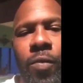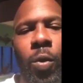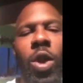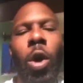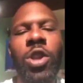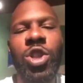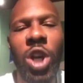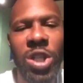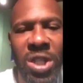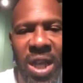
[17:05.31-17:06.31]
with how the
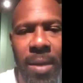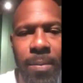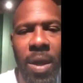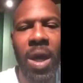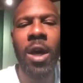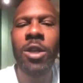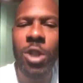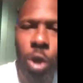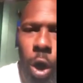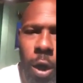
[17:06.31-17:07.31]
judges and them
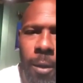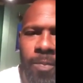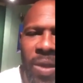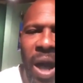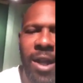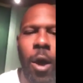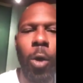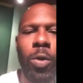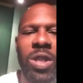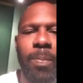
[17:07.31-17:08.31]
score and
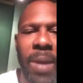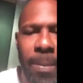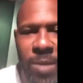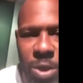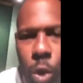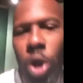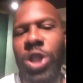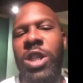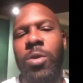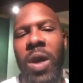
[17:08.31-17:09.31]
how the paper, the score
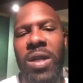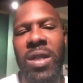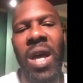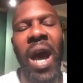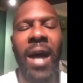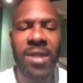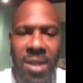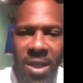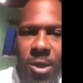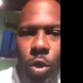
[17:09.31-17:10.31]
sheets was, and
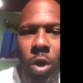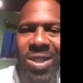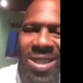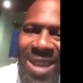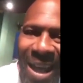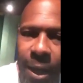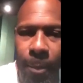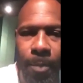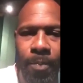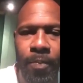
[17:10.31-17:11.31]
certain scores didn't add
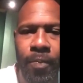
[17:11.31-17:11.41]
up.